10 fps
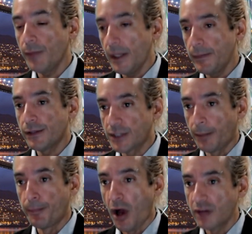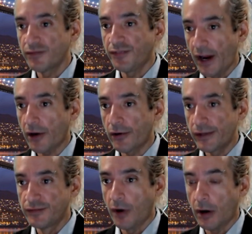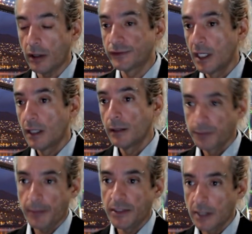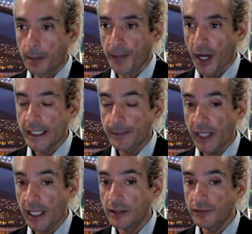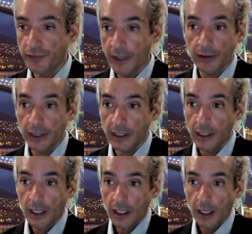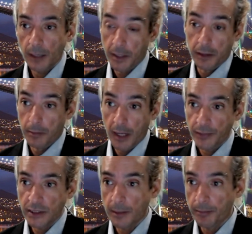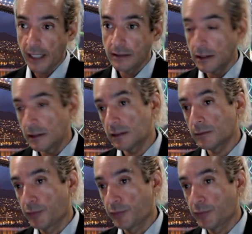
Maybe there's a bonfire involved, maybe some body paint. Very, I mean, there might be some Pisces